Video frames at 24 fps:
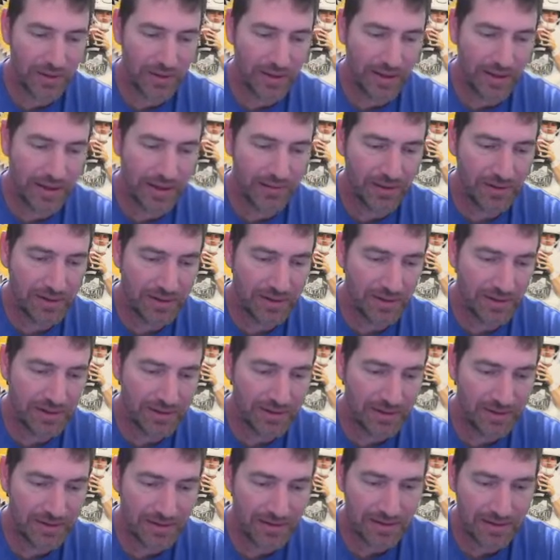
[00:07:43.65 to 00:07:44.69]
Davis,
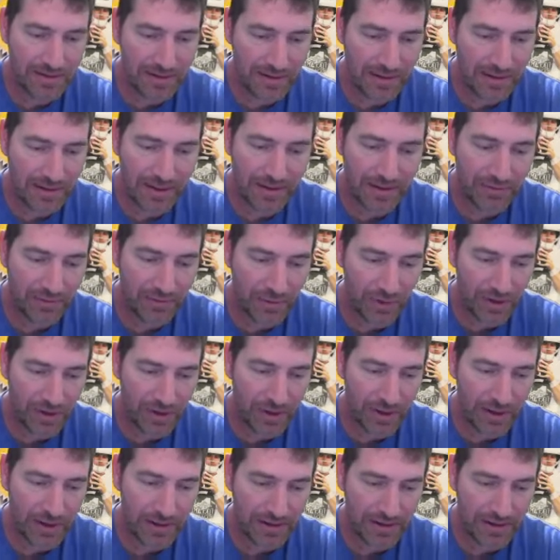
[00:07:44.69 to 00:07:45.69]
Leaf Rookie,